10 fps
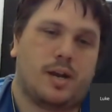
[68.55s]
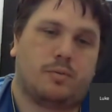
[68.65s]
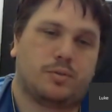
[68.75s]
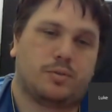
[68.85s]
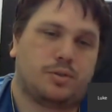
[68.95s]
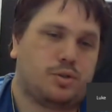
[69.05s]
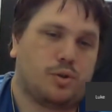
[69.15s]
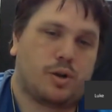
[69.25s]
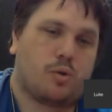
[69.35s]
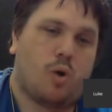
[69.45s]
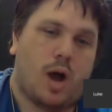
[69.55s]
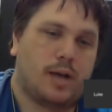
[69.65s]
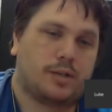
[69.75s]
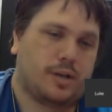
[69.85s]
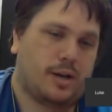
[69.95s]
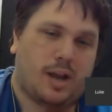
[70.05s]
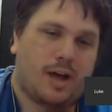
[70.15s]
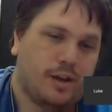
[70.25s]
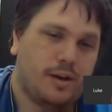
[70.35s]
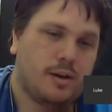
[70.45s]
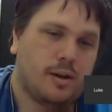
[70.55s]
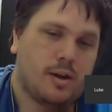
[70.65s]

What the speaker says: I was joining choirs and I'd love it,